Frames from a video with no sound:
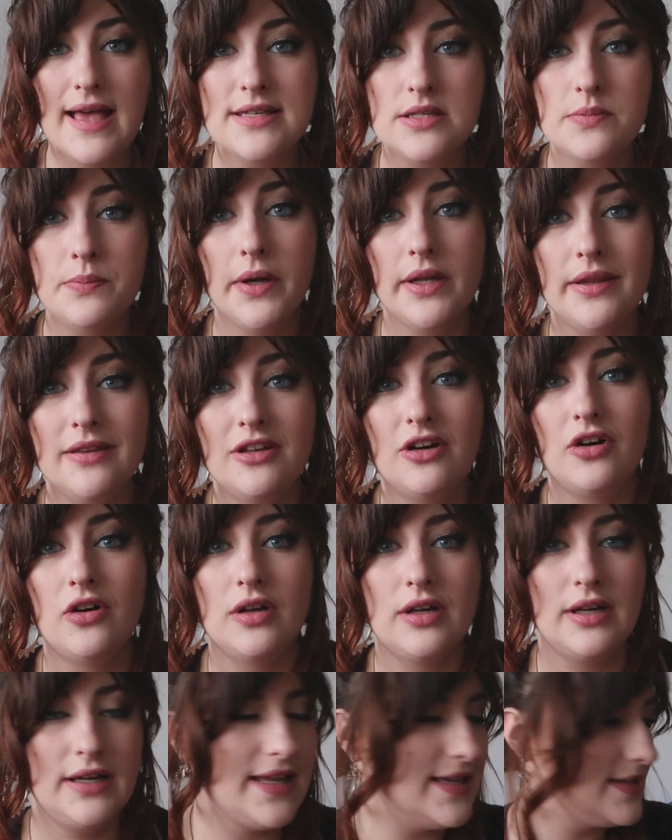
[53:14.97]
last but
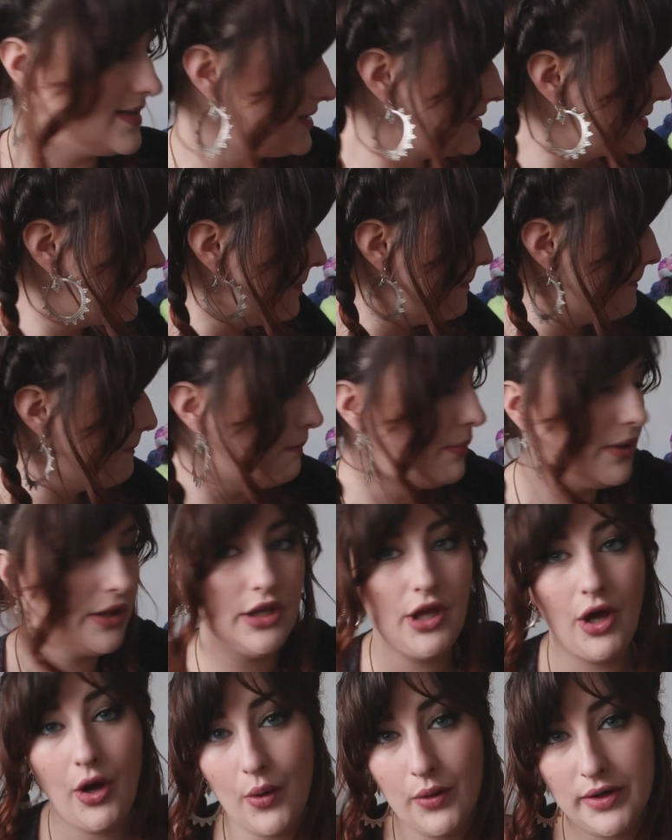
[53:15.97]
not least,
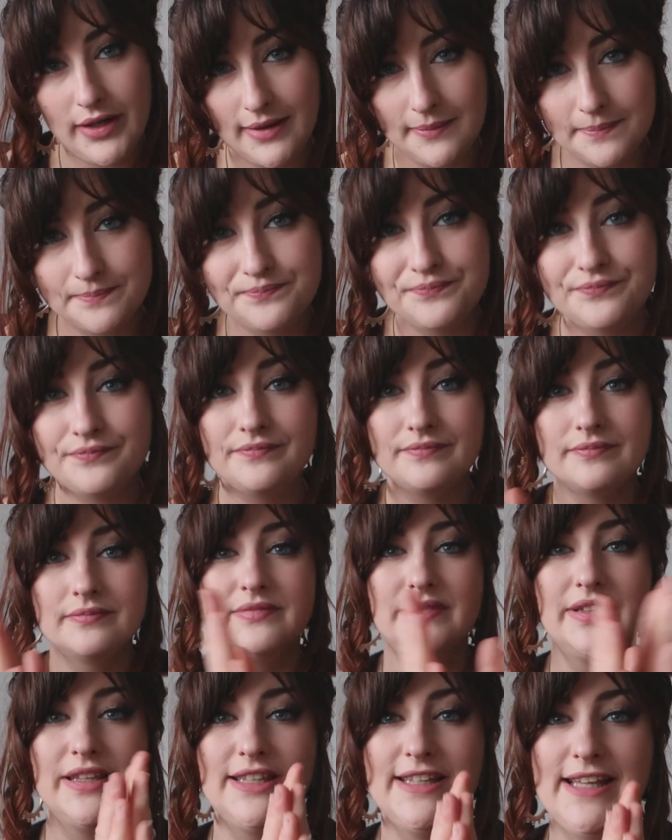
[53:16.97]
peyote.
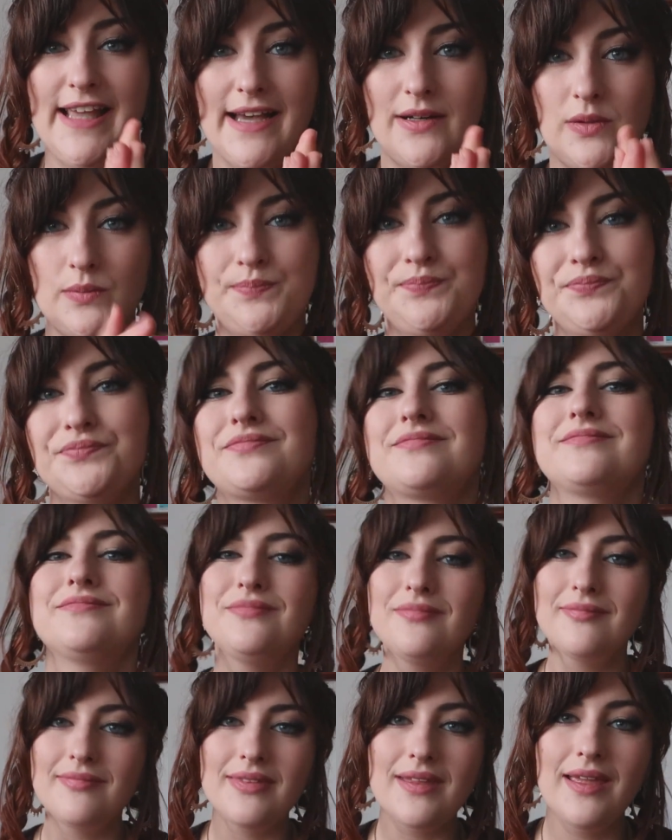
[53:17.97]
Now,
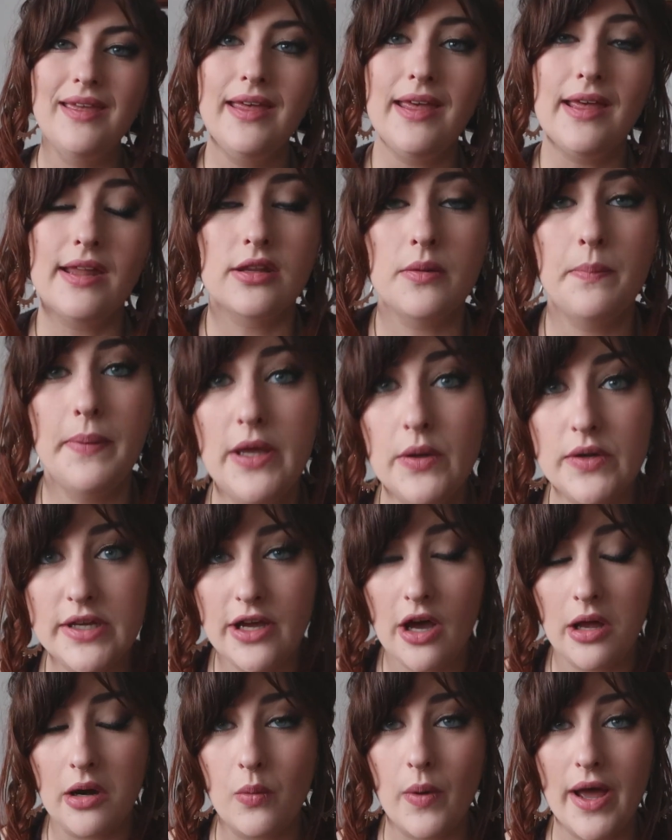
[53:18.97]
the
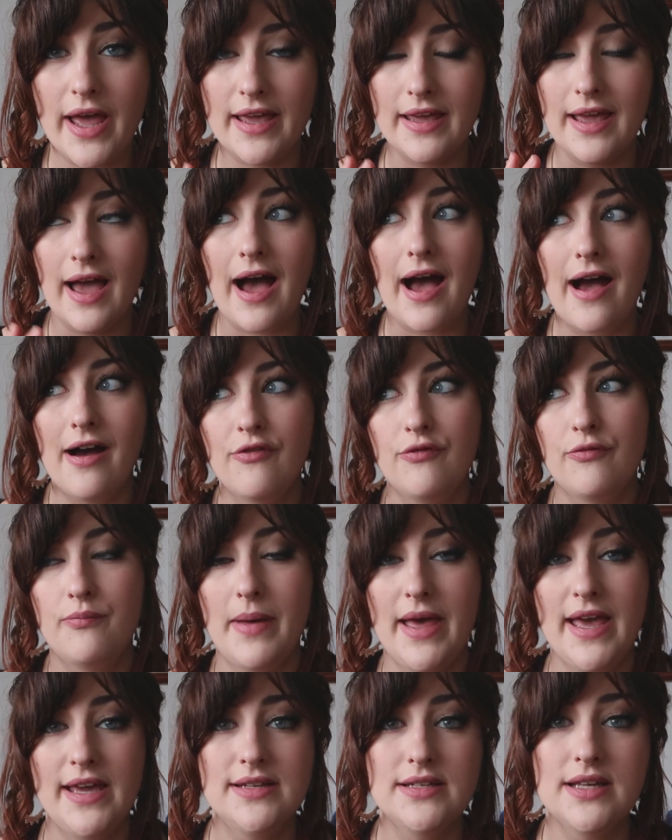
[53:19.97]
peyote colorway I have
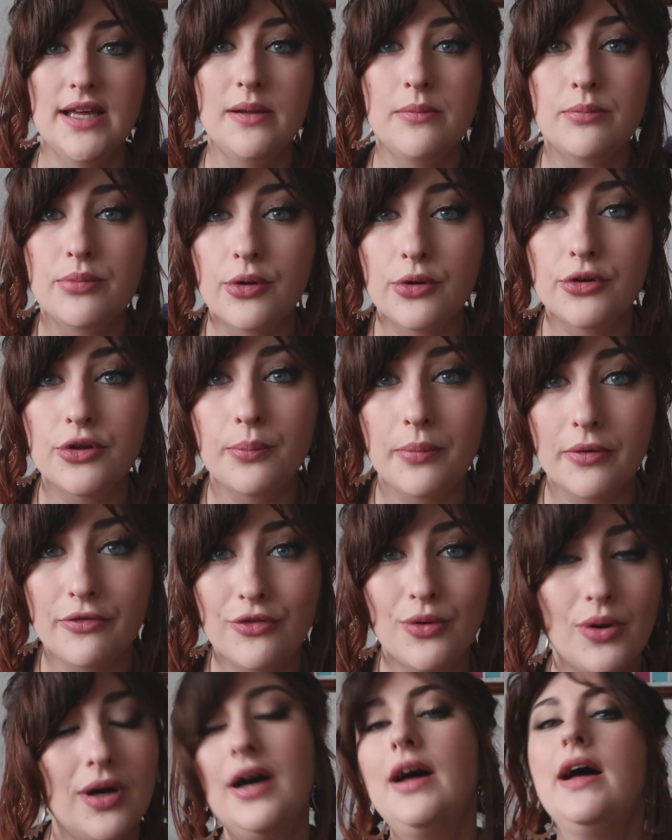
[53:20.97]
made and brought
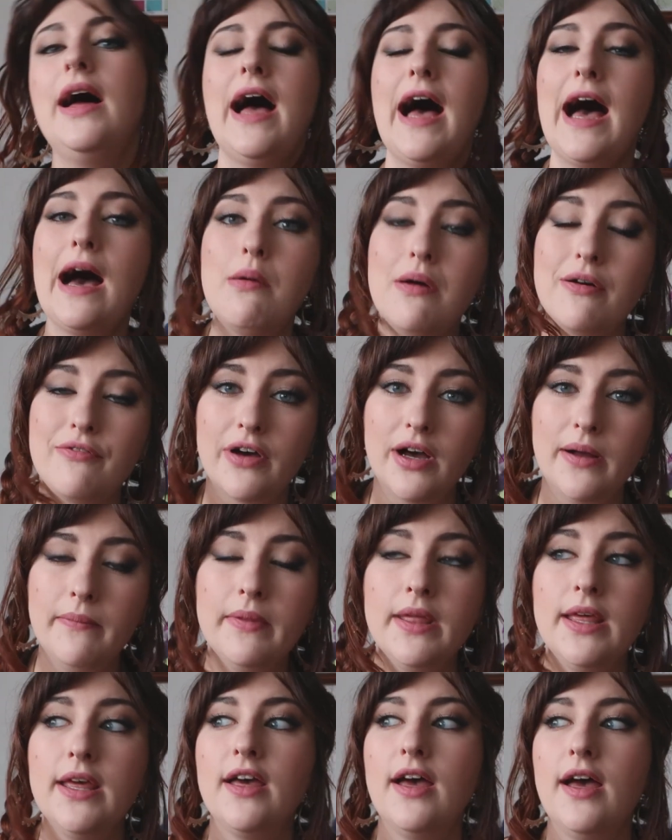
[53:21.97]
before. However,
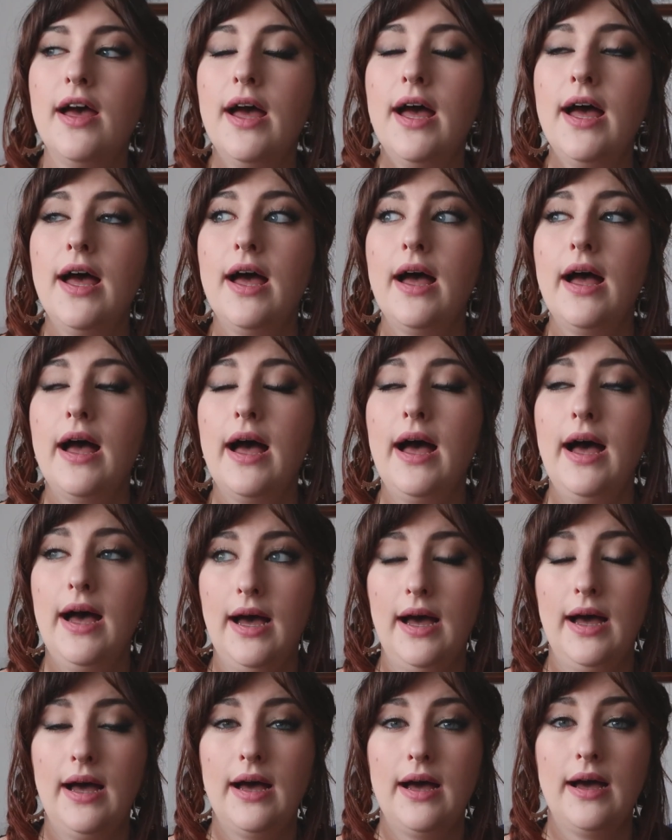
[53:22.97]

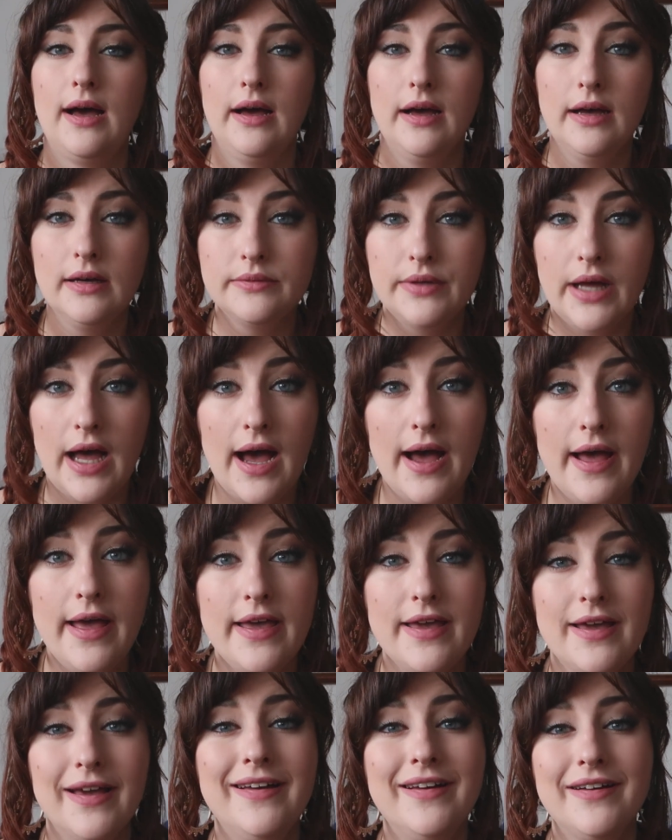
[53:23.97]

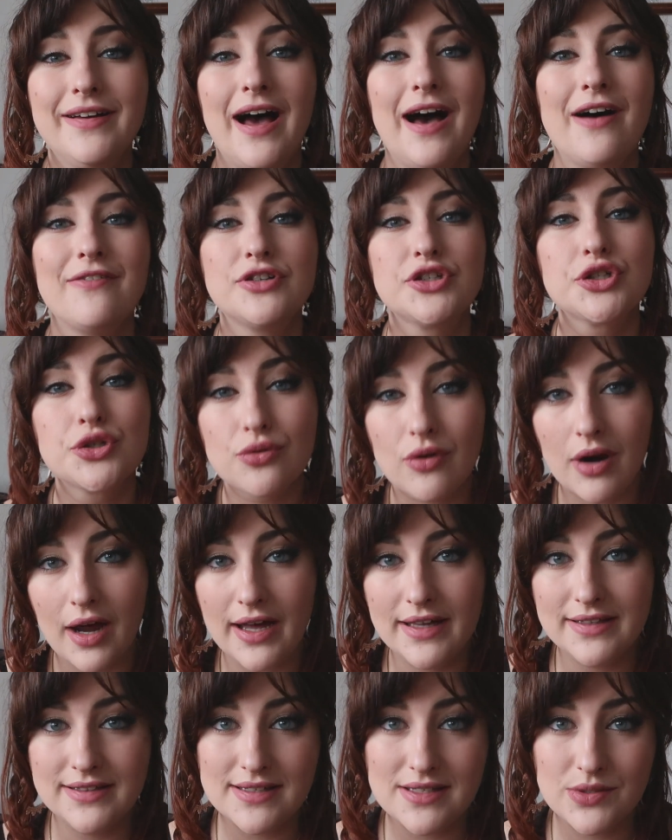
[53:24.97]
I've
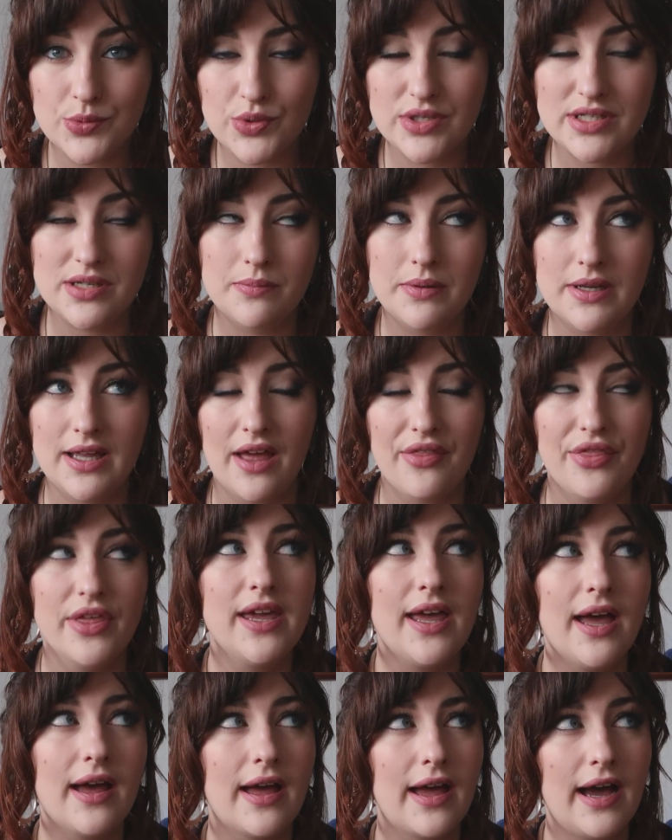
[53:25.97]
tried this recipe. I
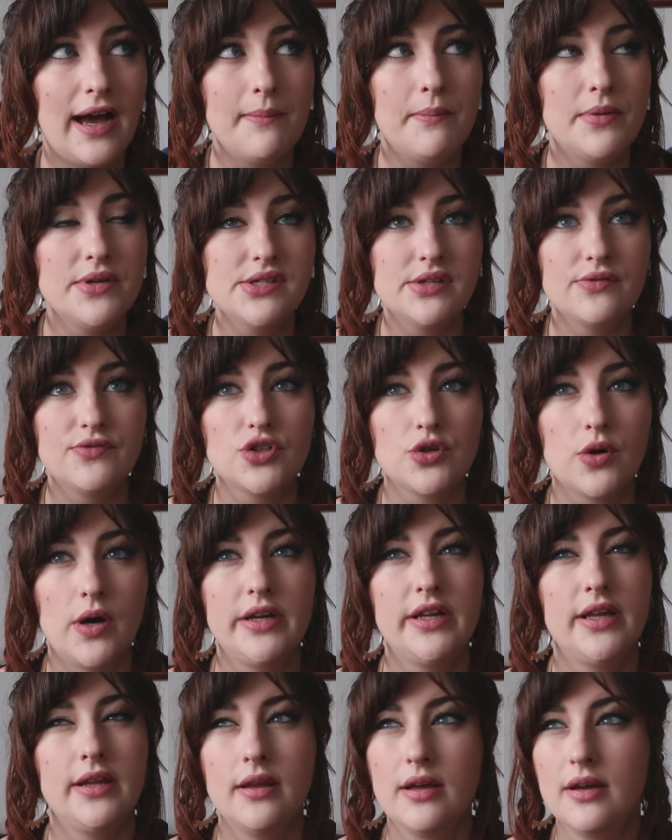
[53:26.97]
think I must have
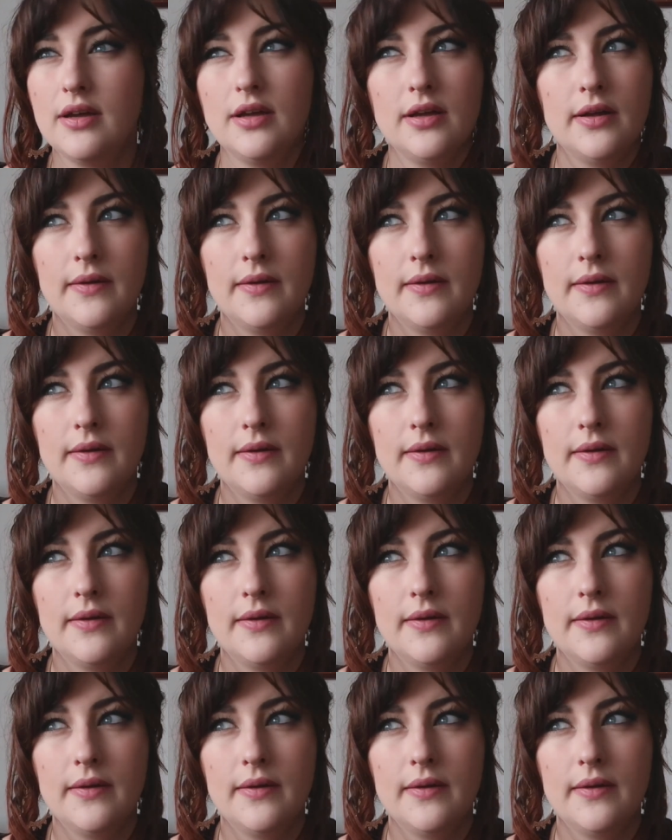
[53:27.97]
tried it